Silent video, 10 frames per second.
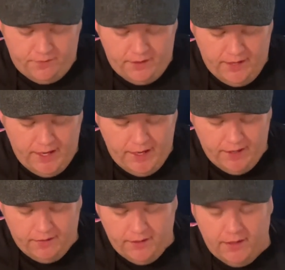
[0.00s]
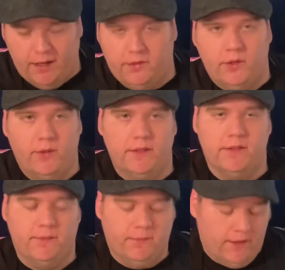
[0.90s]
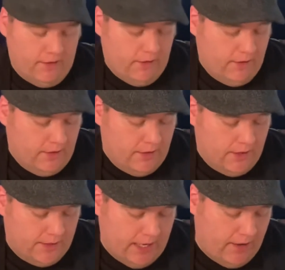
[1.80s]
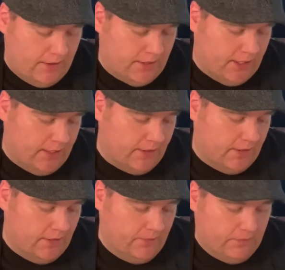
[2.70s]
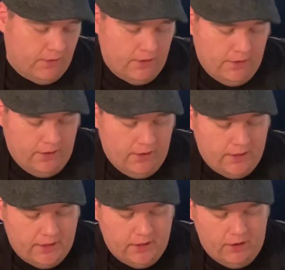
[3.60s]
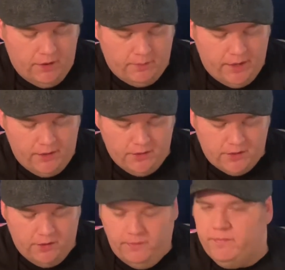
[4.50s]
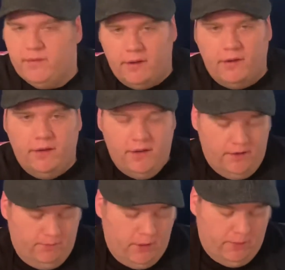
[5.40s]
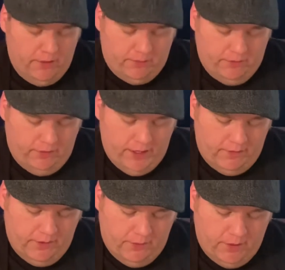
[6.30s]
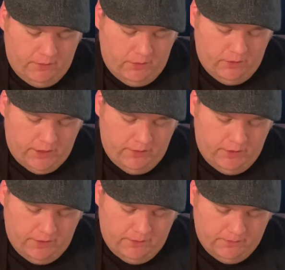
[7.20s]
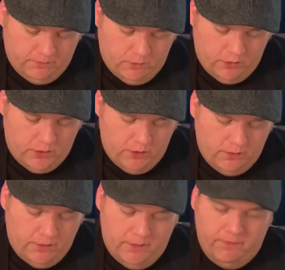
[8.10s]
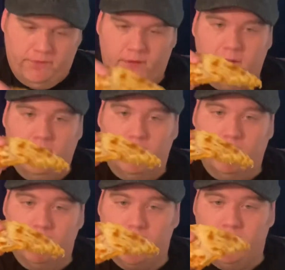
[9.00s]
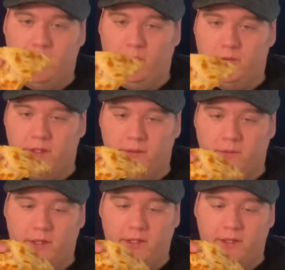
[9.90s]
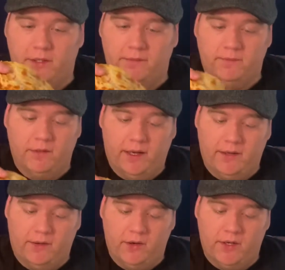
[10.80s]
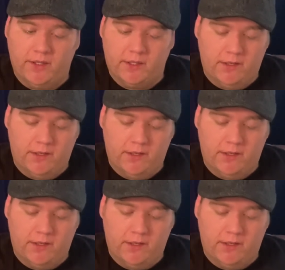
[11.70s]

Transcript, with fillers: egg, and then I threw in some Italian seasoning and garlic powder. So bump up the flavor a little bit more, give it more to it. But you can see it holds up really good, like a crust and